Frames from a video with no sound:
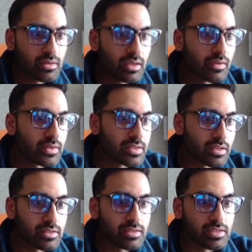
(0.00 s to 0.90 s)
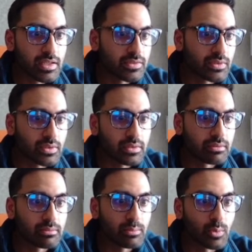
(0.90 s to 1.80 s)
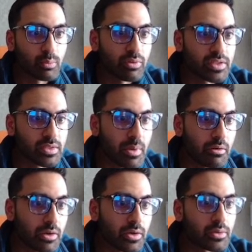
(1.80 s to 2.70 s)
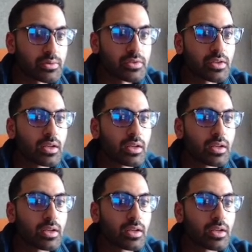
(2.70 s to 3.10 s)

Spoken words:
If it's unsuccessful, we'll print some error codes.